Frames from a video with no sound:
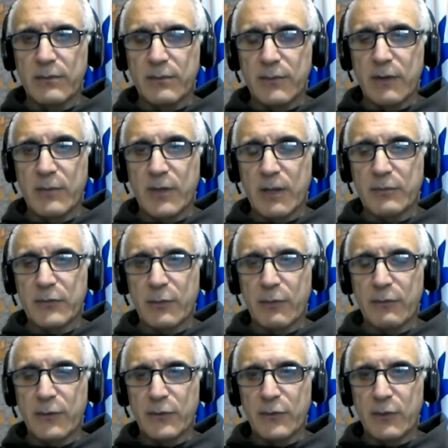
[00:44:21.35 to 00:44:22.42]
They've been up to it
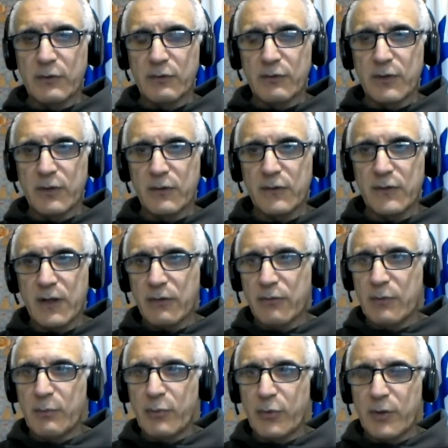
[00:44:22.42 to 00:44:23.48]
for 200 years, and now they're
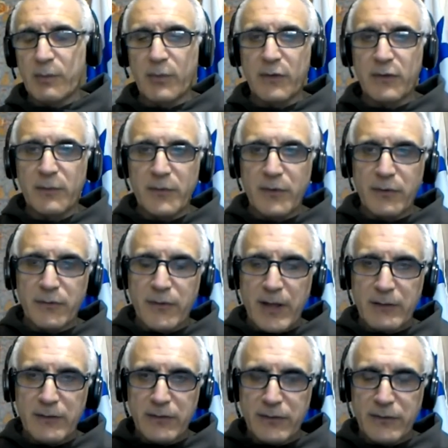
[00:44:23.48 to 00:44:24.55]
importing Muslims as
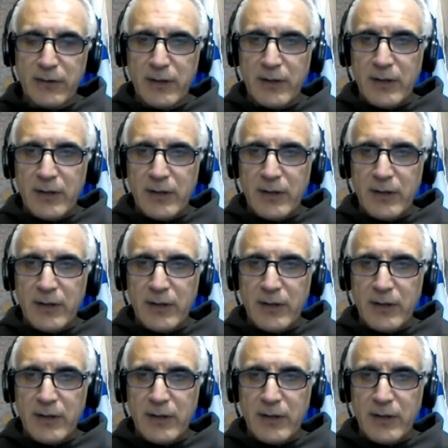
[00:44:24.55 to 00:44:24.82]
fast as